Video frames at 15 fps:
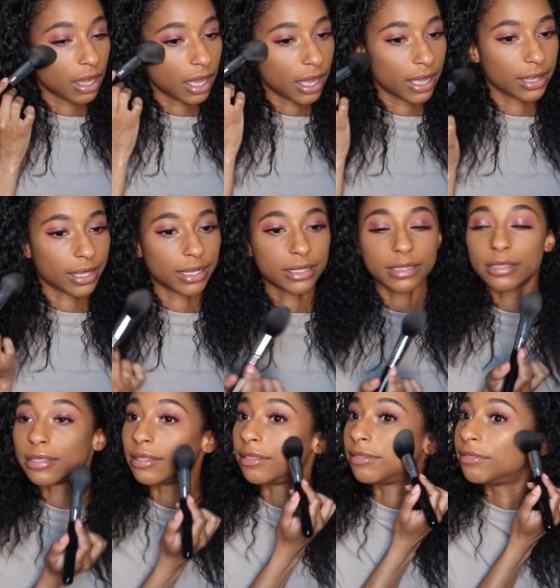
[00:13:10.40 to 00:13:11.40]
highlighted
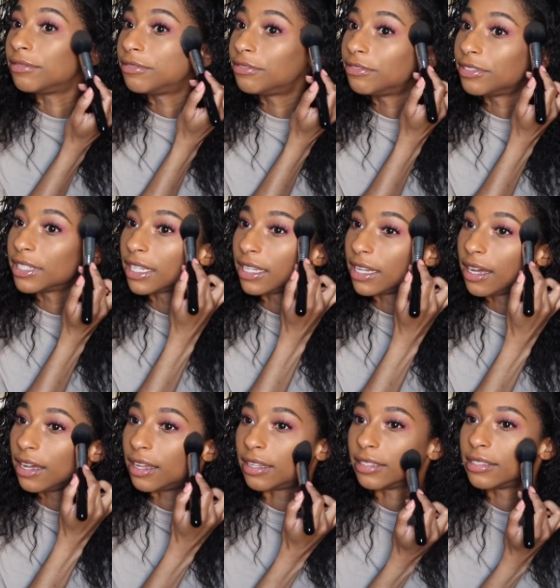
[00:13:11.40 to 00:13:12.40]
to the freaking
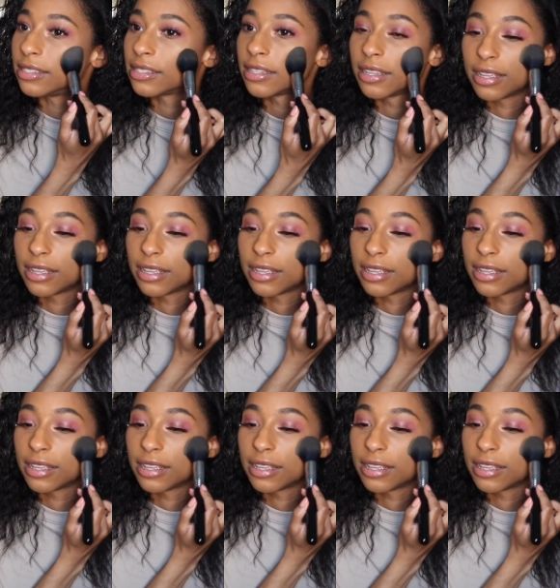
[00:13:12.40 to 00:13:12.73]
gods,